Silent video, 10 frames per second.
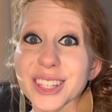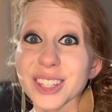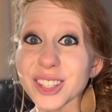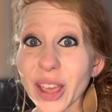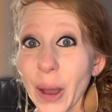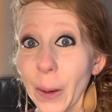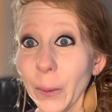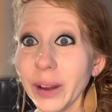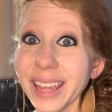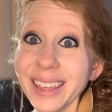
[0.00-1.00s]

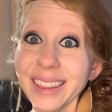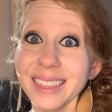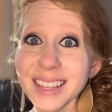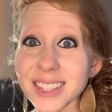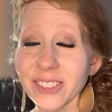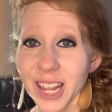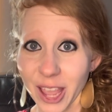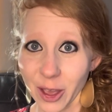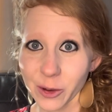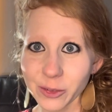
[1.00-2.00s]
So, in this
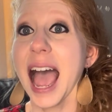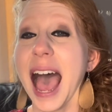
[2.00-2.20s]
video,